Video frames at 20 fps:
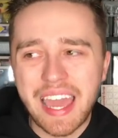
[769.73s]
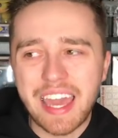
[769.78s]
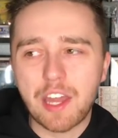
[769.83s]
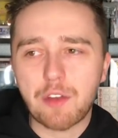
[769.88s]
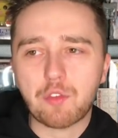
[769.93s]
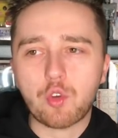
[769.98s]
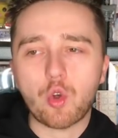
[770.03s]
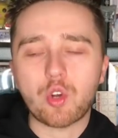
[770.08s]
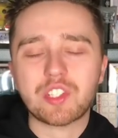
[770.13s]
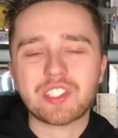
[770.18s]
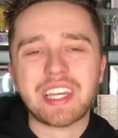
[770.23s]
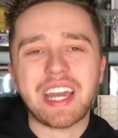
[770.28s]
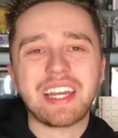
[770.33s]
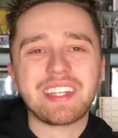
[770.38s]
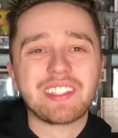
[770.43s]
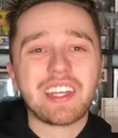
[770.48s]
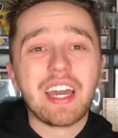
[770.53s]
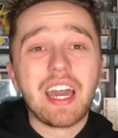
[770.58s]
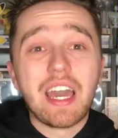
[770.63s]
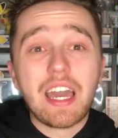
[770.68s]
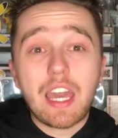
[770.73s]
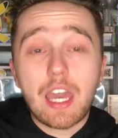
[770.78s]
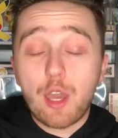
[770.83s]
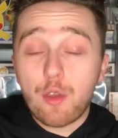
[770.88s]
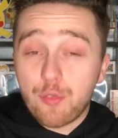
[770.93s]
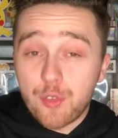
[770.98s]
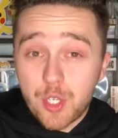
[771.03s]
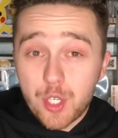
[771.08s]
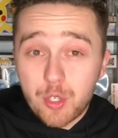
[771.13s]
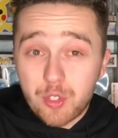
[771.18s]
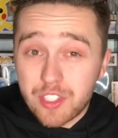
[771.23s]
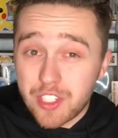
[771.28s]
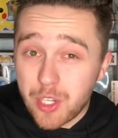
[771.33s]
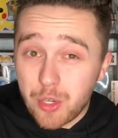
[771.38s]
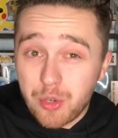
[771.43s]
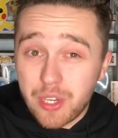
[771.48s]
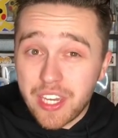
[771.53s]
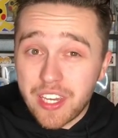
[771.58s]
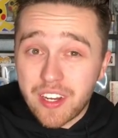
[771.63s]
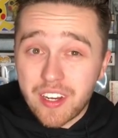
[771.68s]
And of course, guys, if you're
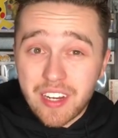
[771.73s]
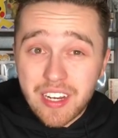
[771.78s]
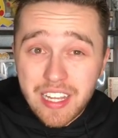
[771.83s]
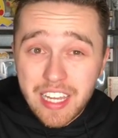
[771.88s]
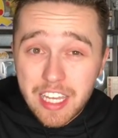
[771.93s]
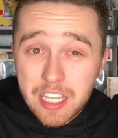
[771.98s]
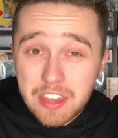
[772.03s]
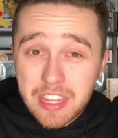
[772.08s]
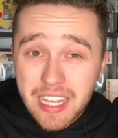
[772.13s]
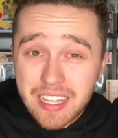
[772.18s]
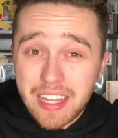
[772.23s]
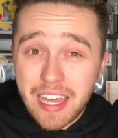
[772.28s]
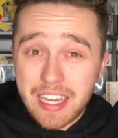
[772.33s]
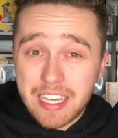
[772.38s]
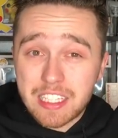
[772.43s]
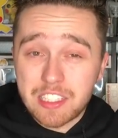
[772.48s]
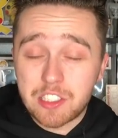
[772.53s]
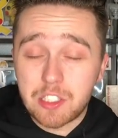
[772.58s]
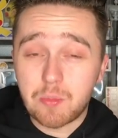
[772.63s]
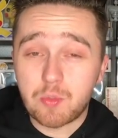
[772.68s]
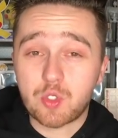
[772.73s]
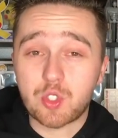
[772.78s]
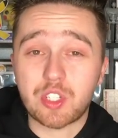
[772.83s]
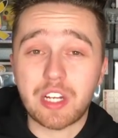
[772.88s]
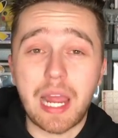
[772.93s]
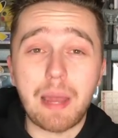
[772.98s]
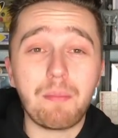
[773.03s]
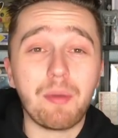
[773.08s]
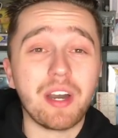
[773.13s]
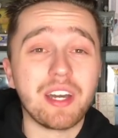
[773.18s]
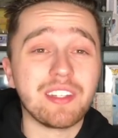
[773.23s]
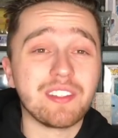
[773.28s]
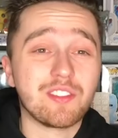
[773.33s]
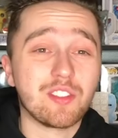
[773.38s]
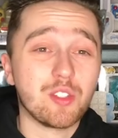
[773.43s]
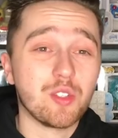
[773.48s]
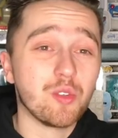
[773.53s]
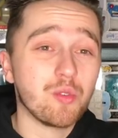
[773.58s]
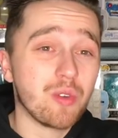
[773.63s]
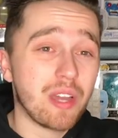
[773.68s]
new here, hit that like and subscribe button
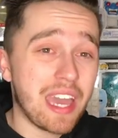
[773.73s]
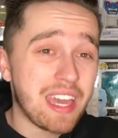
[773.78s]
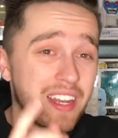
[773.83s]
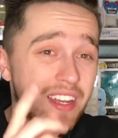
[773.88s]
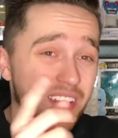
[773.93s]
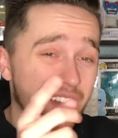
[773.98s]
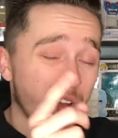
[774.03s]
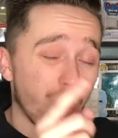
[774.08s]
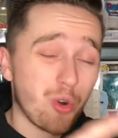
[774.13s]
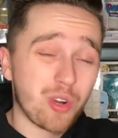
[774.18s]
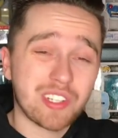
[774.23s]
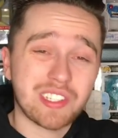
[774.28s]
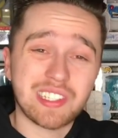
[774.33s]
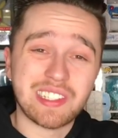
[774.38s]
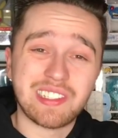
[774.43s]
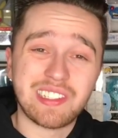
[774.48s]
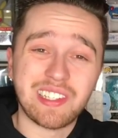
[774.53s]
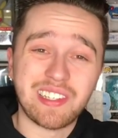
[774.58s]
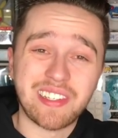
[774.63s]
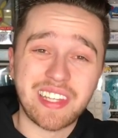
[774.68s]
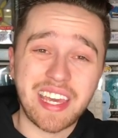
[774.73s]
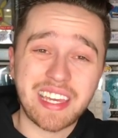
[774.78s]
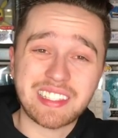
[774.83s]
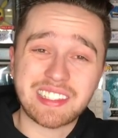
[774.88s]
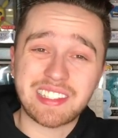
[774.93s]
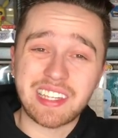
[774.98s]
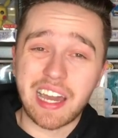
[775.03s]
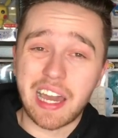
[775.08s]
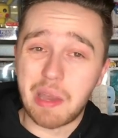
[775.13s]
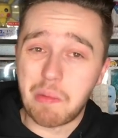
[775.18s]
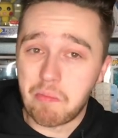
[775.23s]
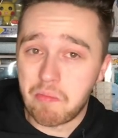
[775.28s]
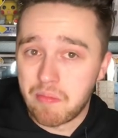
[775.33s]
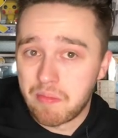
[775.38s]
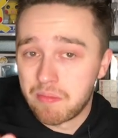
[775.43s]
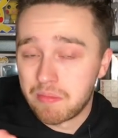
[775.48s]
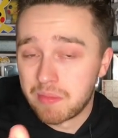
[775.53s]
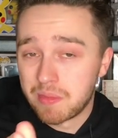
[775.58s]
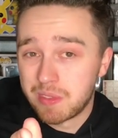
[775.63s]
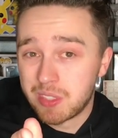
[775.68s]
too. And of course, until next time,
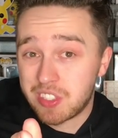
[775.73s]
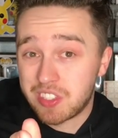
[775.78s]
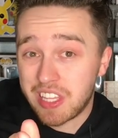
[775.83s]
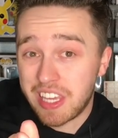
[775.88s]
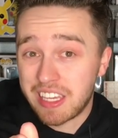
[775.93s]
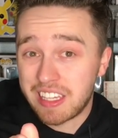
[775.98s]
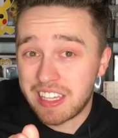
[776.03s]
stay